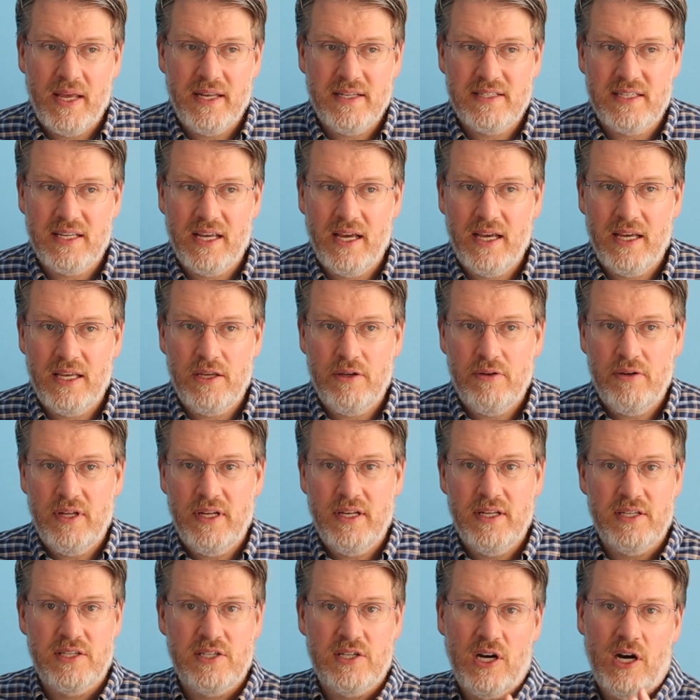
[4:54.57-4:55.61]
say you
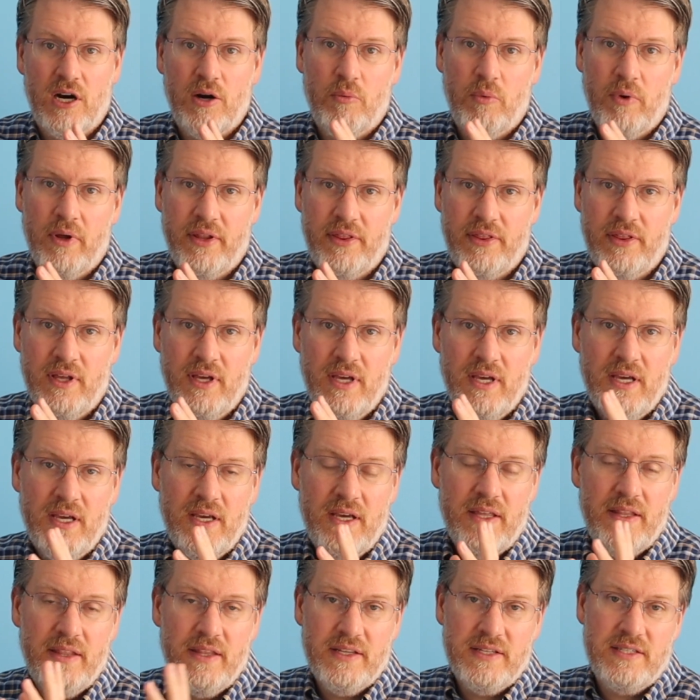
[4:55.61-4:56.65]
need to start with
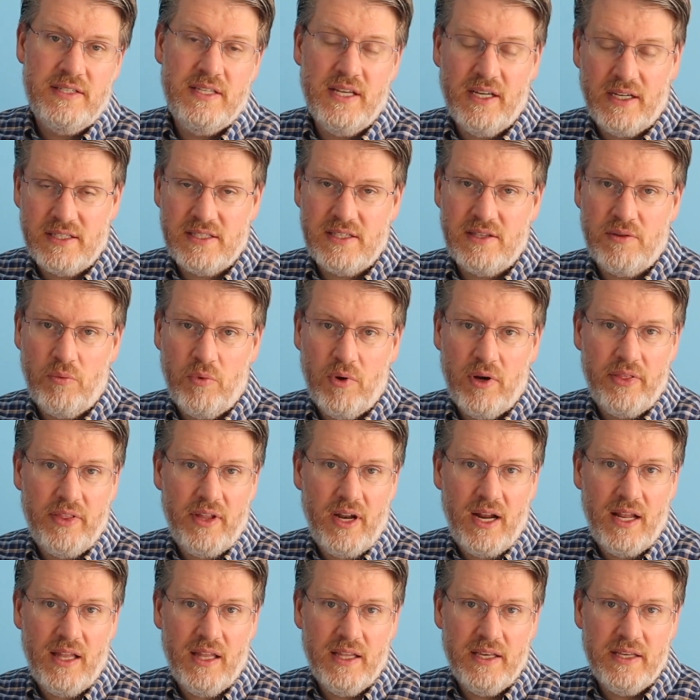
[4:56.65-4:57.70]
the sixth one that
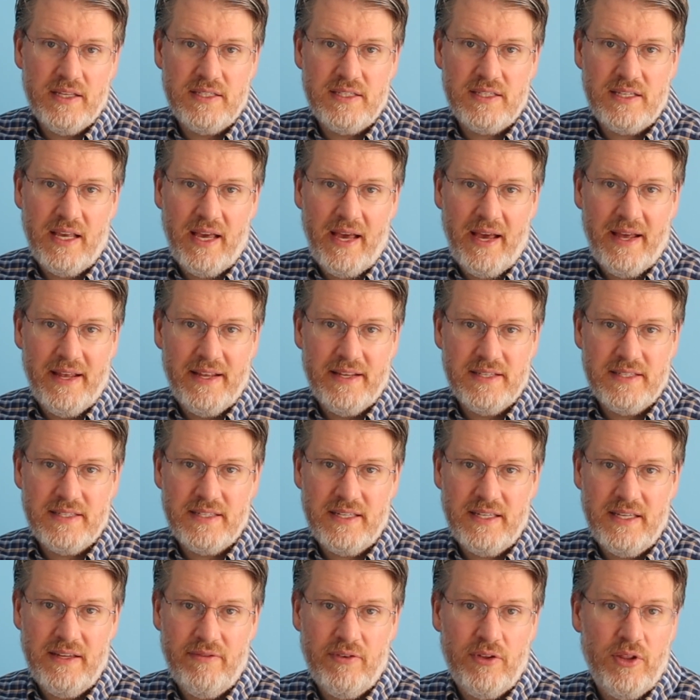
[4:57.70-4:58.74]
I list
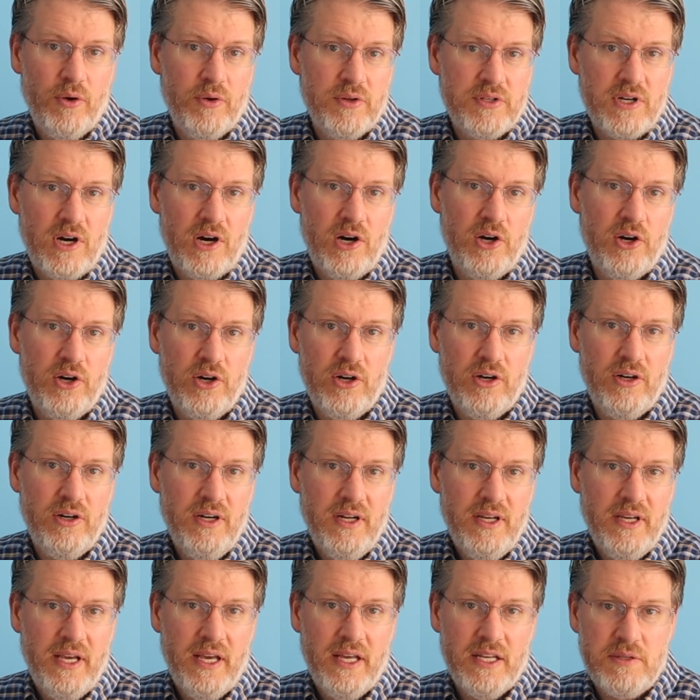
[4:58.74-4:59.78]
as, even though it's harder,
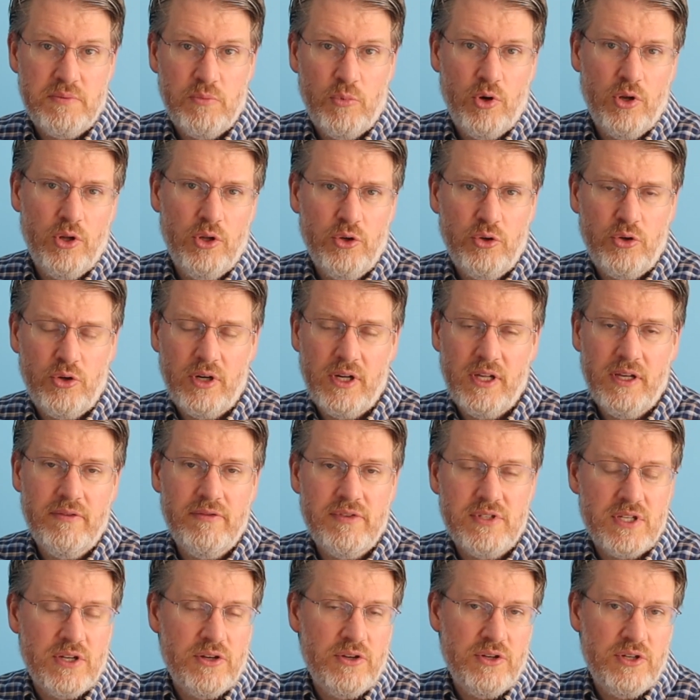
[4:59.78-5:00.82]
it's more lucrative,
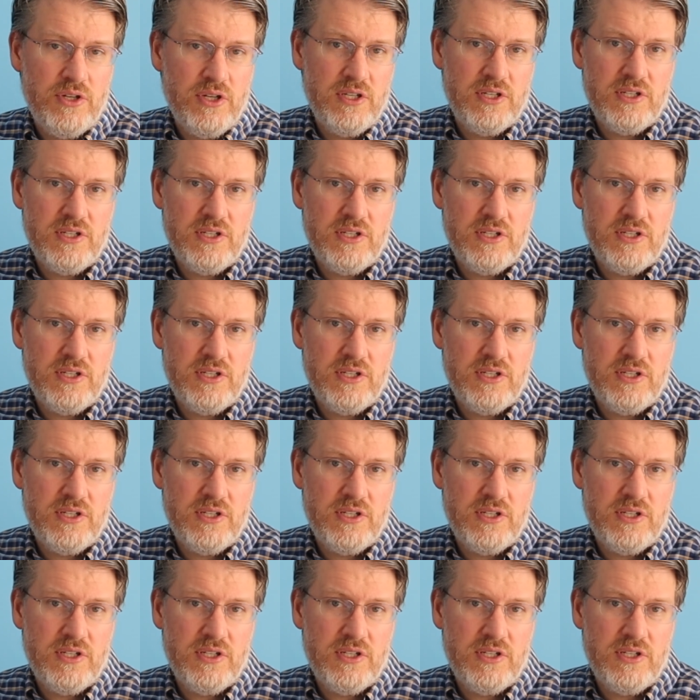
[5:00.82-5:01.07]
so you should